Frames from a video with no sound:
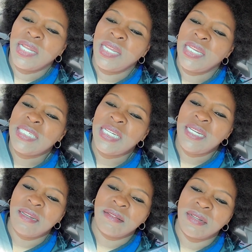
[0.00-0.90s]
Is it
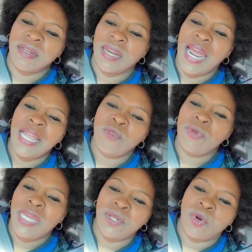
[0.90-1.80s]

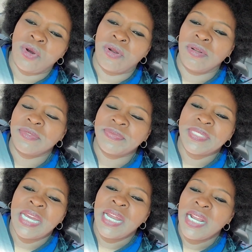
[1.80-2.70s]
graduate or
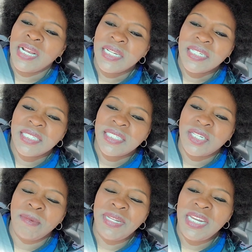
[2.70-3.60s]

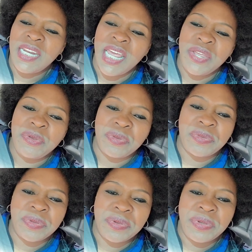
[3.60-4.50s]
something they
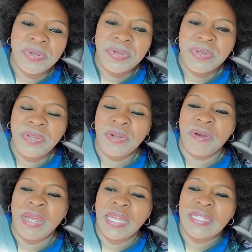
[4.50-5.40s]
use? You
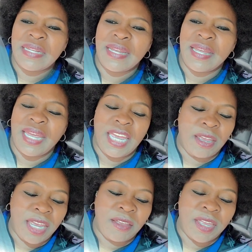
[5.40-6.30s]
know,
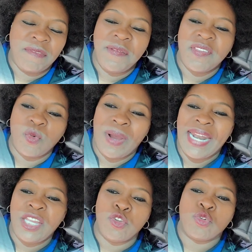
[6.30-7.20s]
if it's
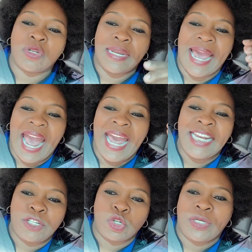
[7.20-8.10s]
1, you add
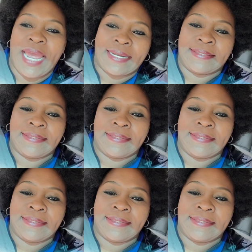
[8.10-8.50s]
it to 10.